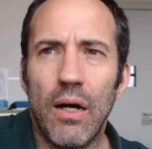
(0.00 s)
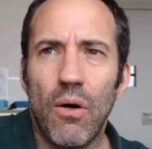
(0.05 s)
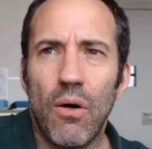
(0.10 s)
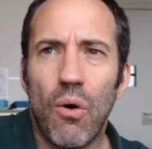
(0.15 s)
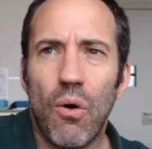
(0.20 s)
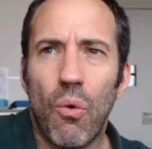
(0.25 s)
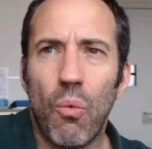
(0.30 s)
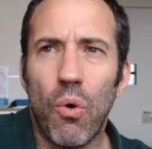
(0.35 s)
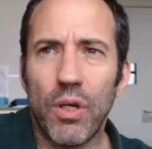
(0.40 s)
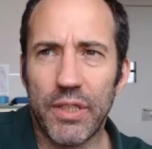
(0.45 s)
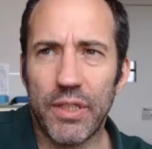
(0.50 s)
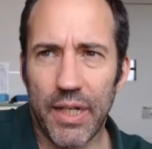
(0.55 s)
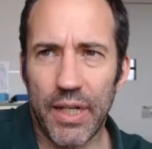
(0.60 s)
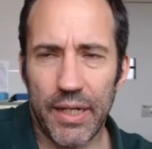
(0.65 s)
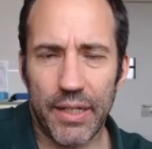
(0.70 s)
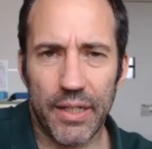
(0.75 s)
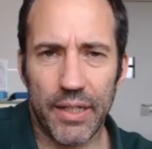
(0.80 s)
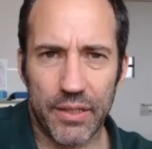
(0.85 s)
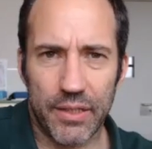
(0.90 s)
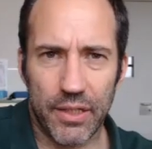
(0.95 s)
What
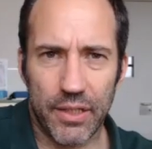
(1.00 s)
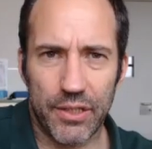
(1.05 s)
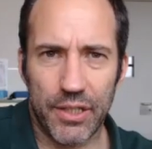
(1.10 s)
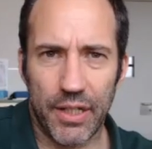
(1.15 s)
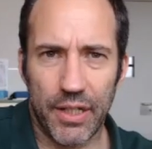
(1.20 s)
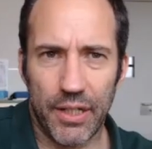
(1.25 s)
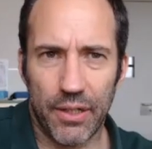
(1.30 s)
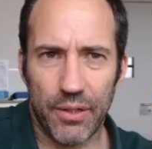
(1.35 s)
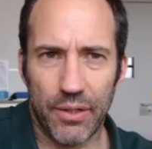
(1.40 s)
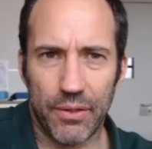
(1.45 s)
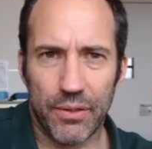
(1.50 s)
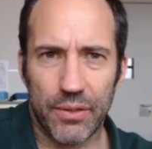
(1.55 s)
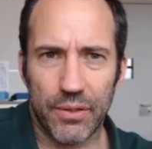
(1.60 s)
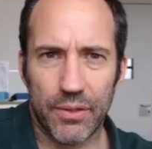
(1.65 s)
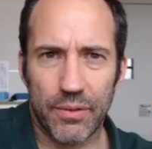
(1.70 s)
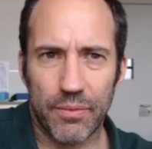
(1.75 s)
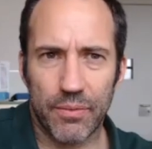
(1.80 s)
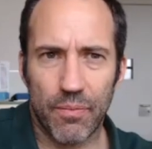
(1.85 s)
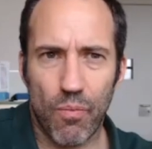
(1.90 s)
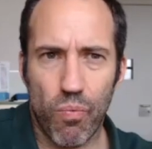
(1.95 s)
techniques does she use?
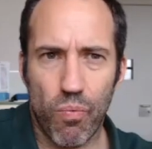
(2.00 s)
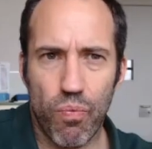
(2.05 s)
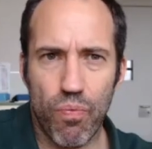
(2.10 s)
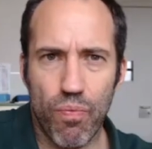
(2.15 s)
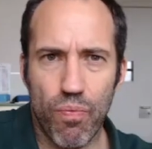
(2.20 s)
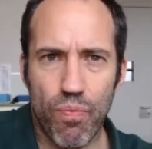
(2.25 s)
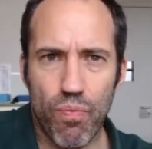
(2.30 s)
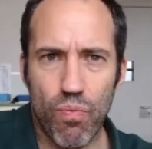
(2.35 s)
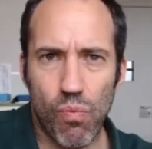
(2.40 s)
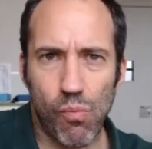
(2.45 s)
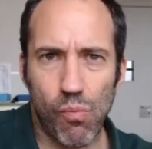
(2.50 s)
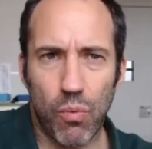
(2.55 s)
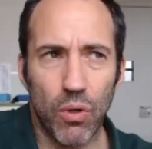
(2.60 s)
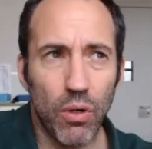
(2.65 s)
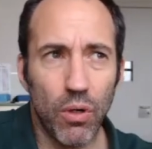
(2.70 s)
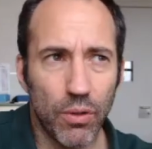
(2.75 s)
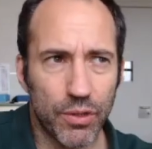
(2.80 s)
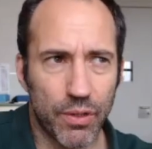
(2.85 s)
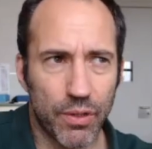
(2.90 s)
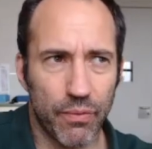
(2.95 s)
Well,
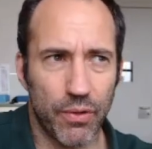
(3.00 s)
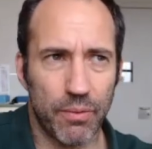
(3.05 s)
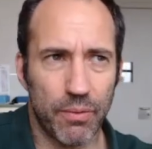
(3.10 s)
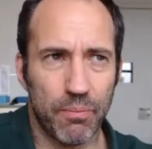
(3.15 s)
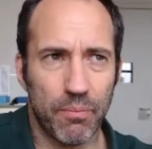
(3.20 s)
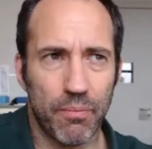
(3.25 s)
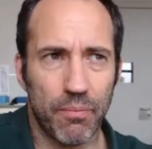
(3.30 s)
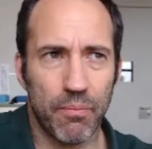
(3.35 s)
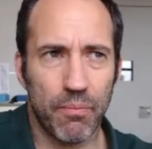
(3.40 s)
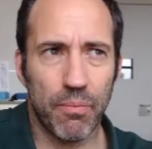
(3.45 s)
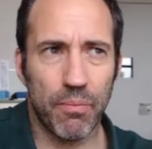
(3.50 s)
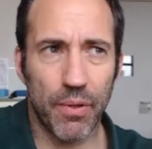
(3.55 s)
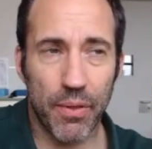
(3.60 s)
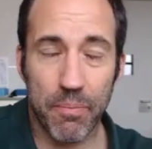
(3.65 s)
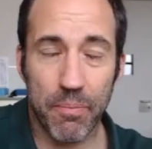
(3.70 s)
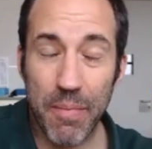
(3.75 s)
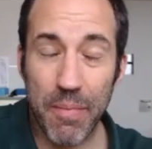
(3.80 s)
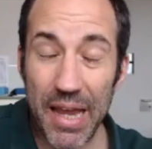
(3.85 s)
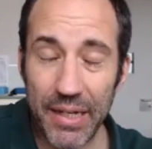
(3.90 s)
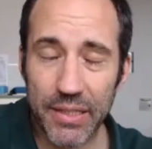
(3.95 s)
lots of them, but the
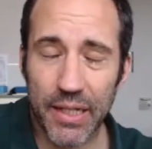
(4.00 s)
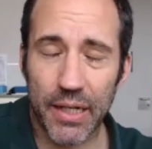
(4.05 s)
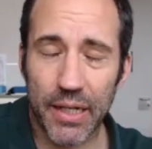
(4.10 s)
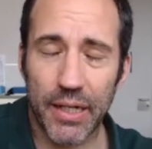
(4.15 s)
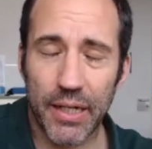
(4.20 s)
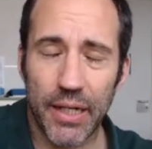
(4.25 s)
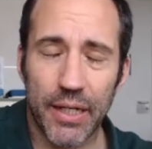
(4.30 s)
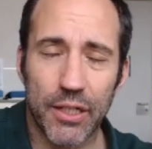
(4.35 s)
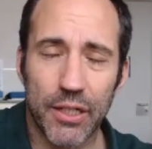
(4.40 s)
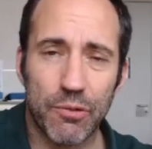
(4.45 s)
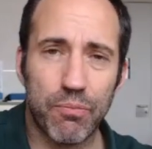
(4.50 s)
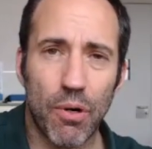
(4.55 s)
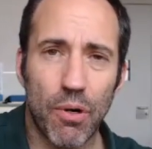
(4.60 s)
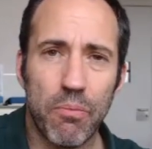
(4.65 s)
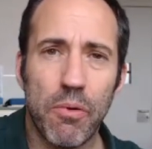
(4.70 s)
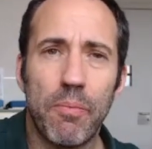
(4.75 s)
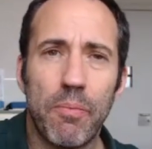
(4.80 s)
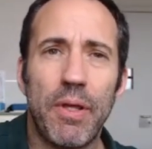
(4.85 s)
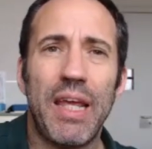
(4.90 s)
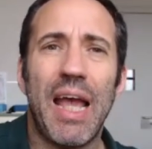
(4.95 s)
main technique is
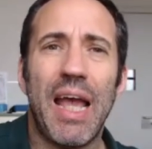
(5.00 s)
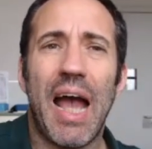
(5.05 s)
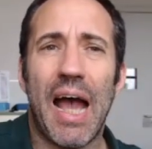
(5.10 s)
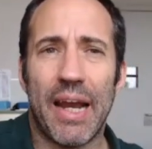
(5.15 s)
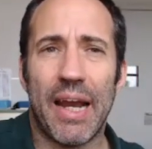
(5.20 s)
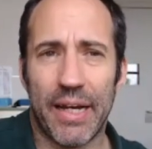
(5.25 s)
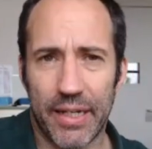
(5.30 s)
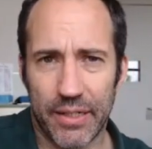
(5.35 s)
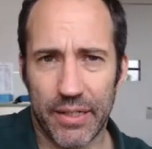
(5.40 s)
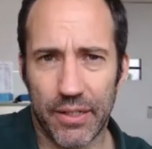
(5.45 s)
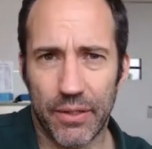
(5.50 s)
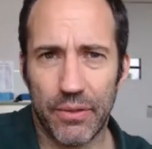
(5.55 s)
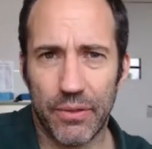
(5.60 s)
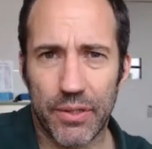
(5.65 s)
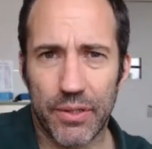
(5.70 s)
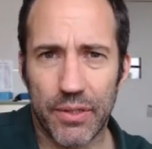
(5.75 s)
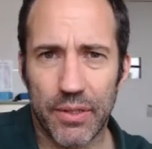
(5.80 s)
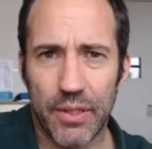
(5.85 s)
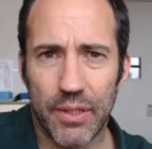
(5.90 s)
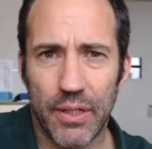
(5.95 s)
probably
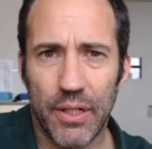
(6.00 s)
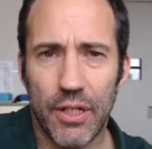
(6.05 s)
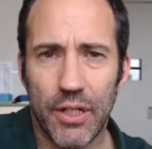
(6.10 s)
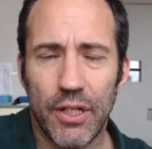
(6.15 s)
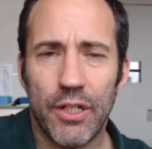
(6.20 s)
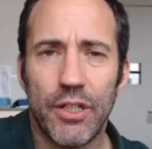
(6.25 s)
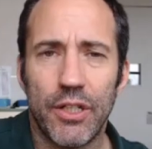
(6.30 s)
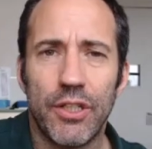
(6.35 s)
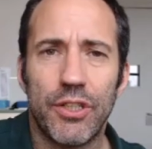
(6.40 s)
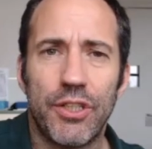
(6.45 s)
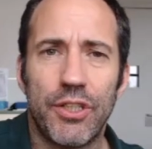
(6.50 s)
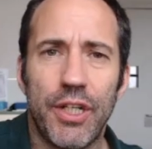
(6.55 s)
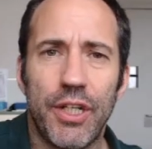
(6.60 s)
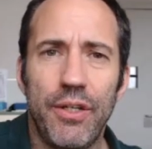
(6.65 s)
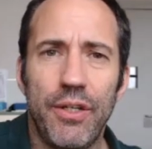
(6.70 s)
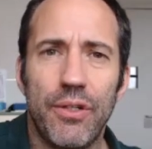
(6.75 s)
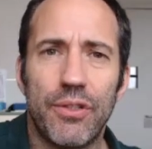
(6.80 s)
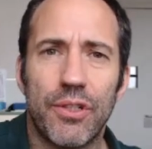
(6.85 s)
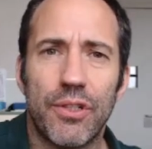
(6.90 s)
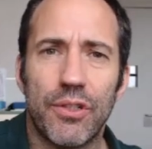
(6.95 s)
anecdotes. She
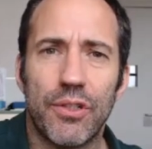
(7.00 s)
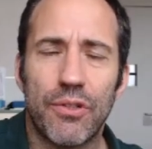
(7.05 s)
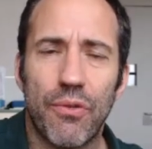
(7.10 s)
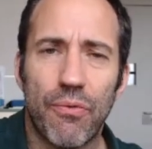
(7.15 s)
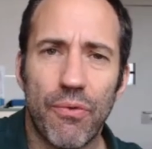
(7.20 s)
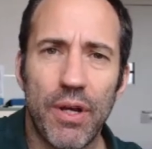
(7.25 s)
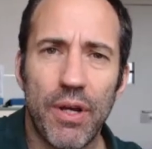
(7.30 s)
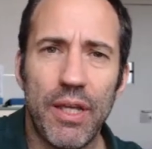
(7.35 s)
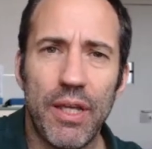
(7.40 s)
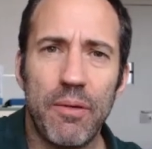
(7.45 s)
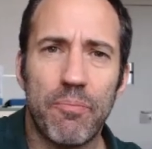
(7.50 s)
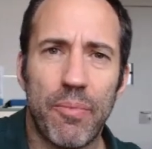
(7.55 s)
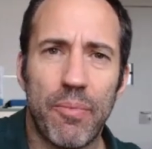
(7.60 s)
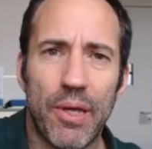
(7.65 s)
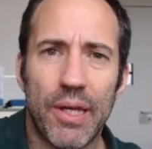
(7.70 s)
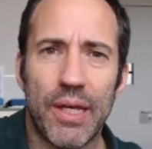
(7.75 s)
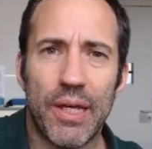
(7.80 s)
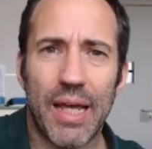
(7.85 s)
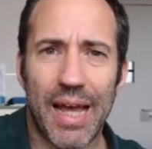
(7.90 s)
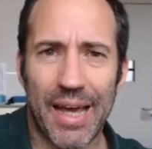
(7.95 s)
uses 3
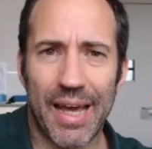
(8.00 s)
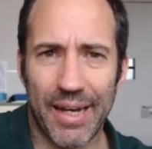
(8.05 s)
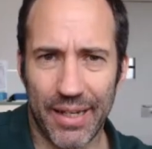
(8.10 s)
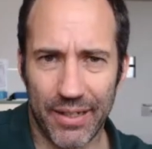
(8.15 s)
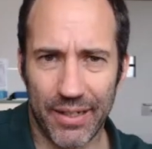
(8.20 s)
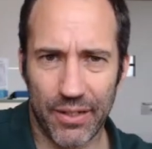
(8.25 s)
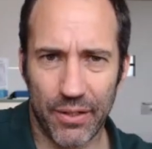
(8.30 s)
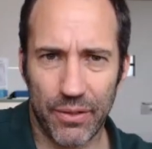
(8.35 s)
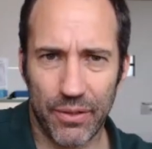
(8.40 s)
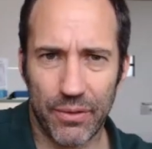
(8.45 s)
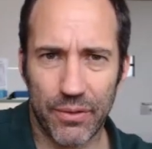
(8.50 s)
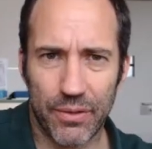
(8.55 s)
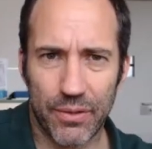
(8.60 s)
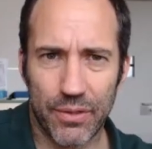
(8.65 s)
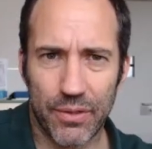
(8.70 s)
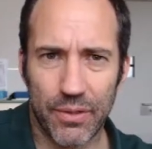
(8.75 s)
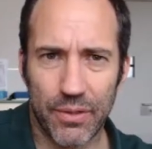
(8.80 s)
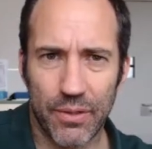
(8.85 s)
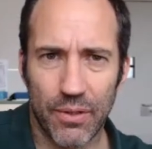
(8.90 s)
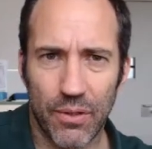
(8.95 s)
big anecdotes.
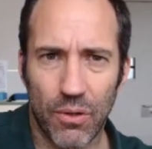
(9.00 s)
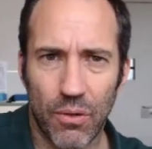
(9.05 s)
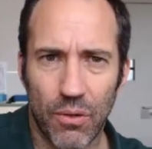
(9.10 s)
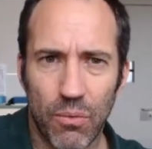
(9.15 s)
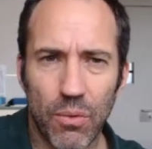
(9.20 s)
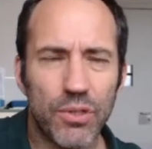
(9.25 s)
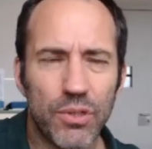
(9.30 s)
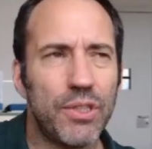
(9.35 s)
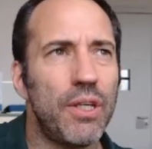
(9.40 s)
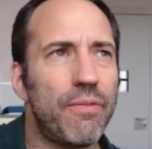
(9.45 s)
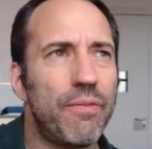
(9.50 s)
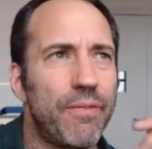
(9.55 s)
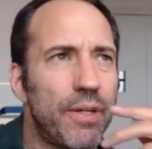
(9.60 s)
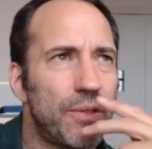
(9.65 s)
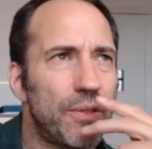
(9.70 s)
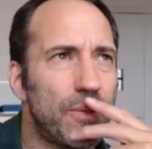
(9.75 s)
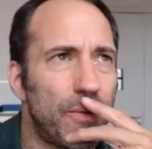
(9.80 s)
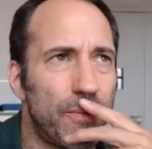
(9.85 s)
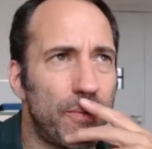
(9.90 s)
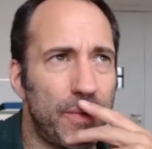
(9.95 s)
What's the
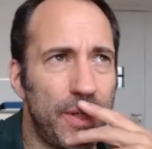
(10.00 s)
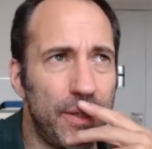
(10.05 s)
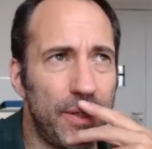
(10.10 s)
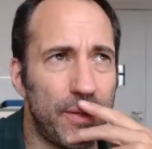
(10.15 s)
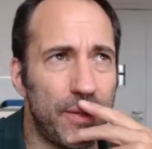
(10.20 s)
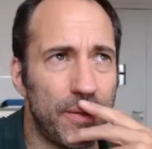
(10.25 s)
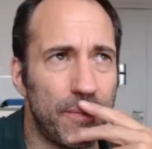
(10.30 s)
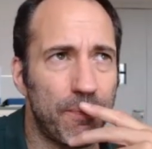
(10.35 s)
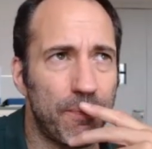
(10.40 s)
effect on the reader?